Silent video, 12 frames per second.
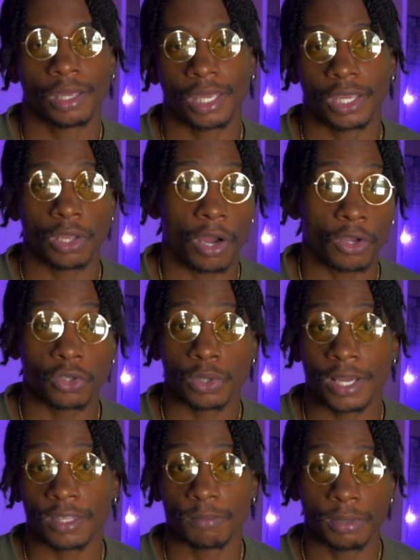And also
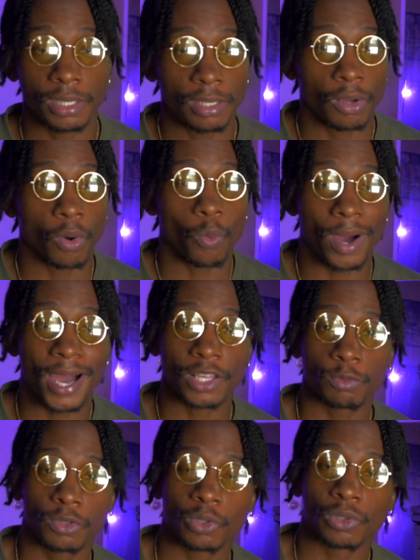you have to be
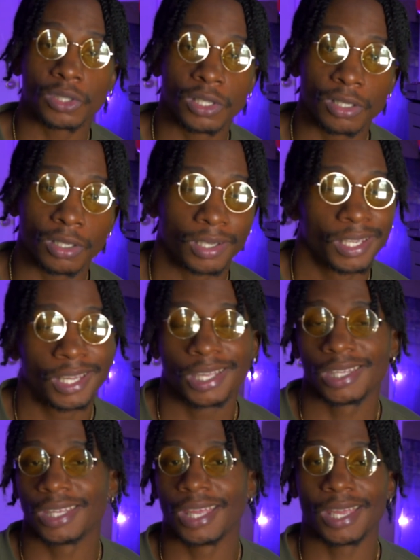wise with your tongue.
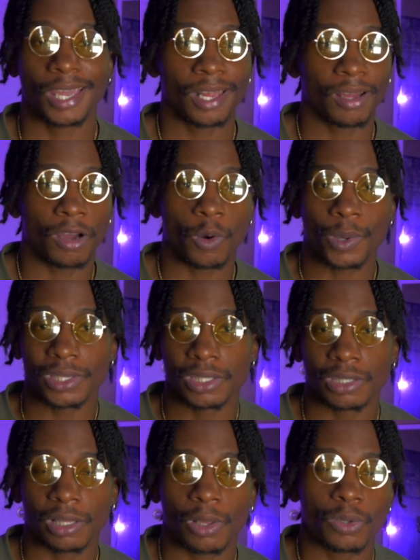You ain't got to always
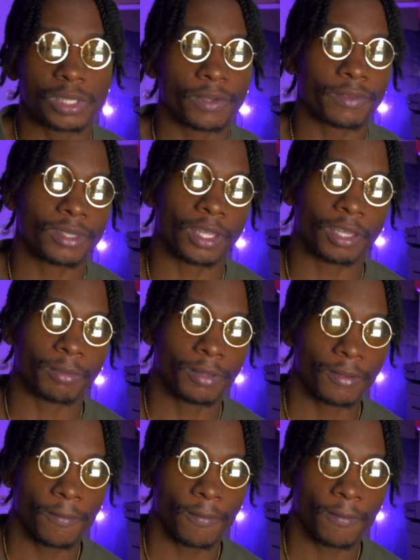disclose everything, man.